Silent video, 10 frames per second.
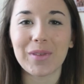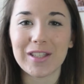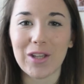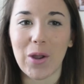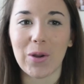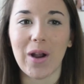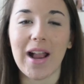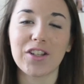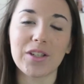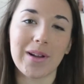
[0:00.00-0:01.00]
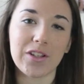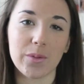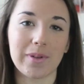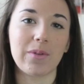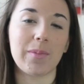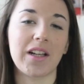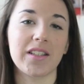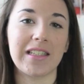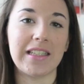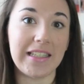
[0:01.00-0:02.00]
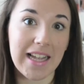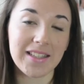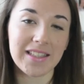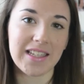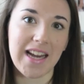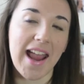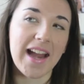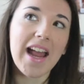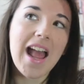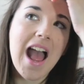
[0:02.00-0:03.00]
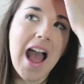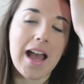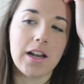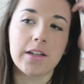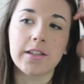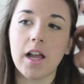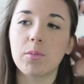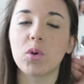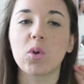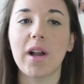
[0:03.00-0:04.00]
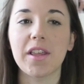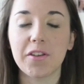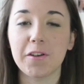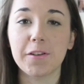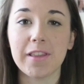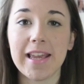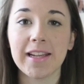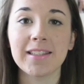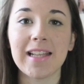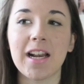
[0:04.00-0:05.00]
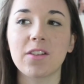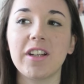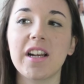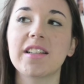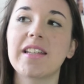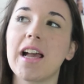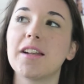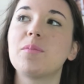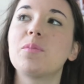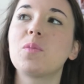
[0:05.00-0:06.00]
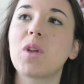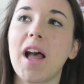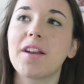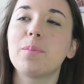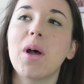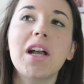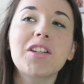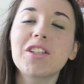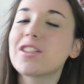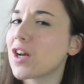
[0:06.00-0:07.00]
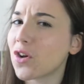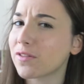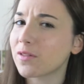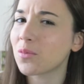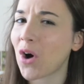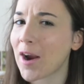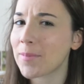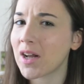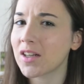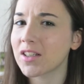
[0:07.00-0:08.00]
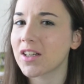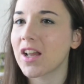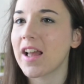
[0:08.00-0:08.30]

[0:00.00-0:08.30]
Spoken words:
So I actually went shopping with my cousin yesterday and I bought quite a few things, and I realised I've kind of purchased a lot from Primark